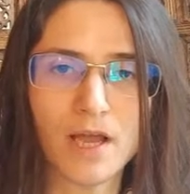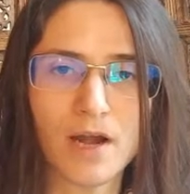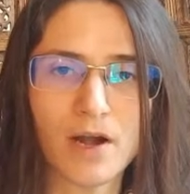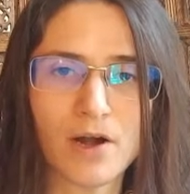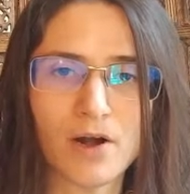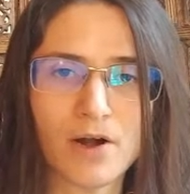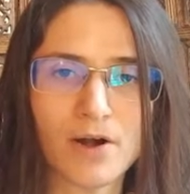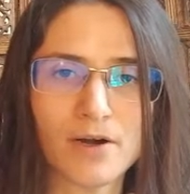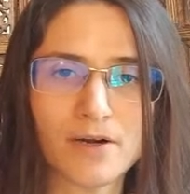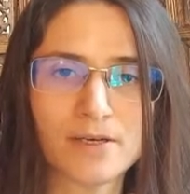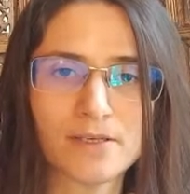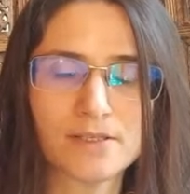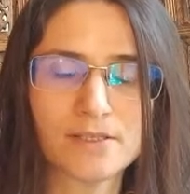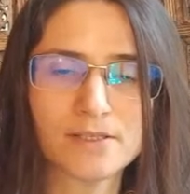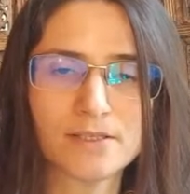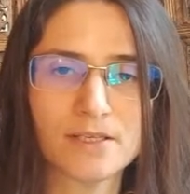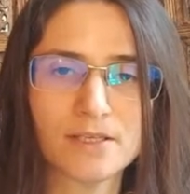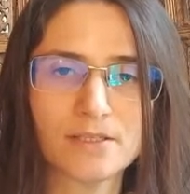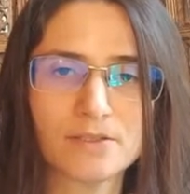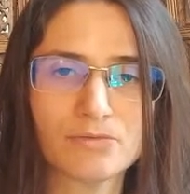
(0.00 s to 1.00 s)
are
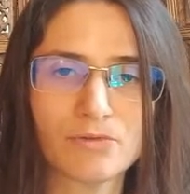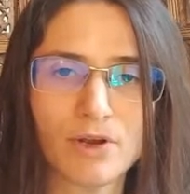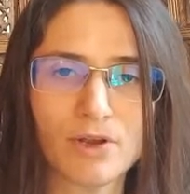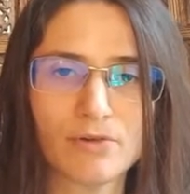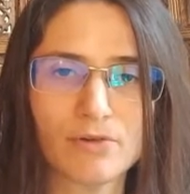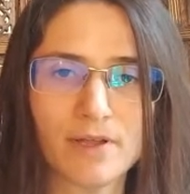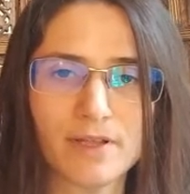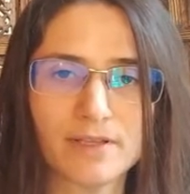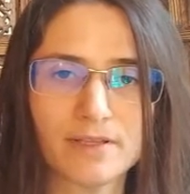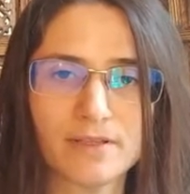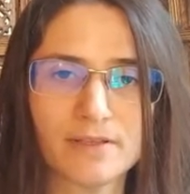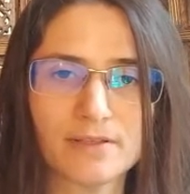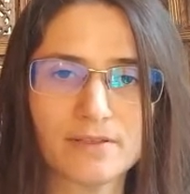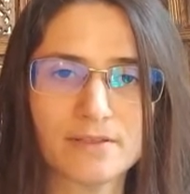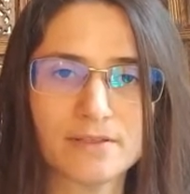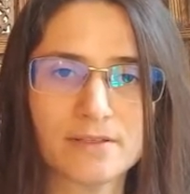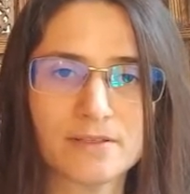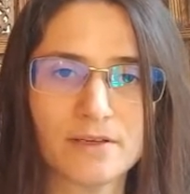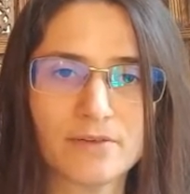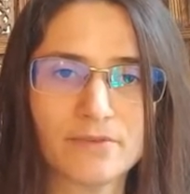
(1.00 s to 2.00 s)
6 regulating
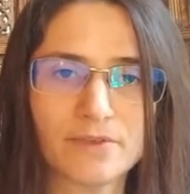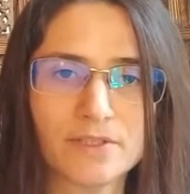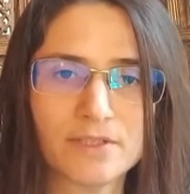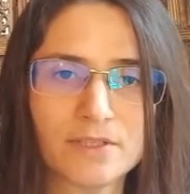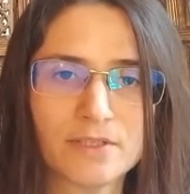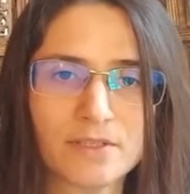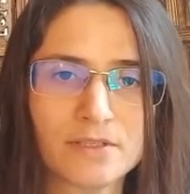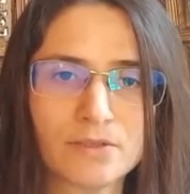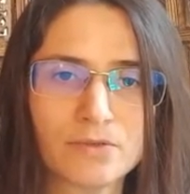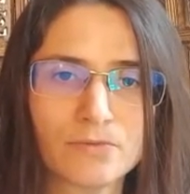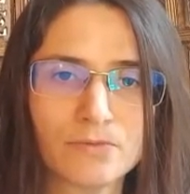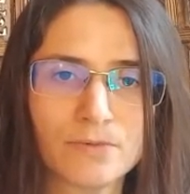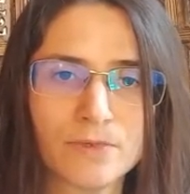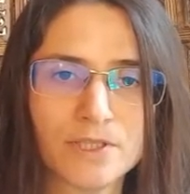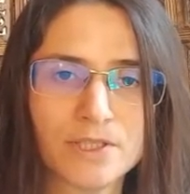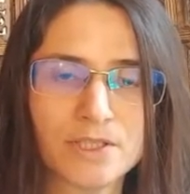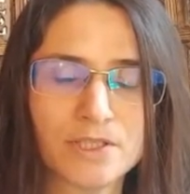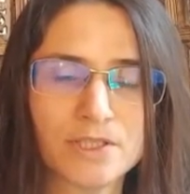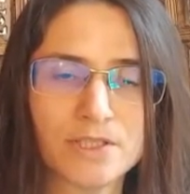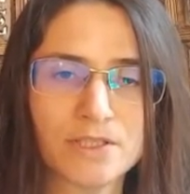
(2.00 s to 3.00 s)
services,
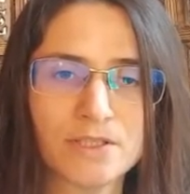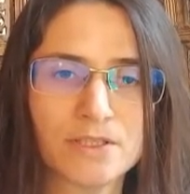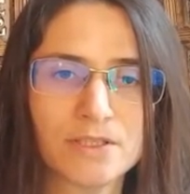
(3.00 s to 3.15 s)
which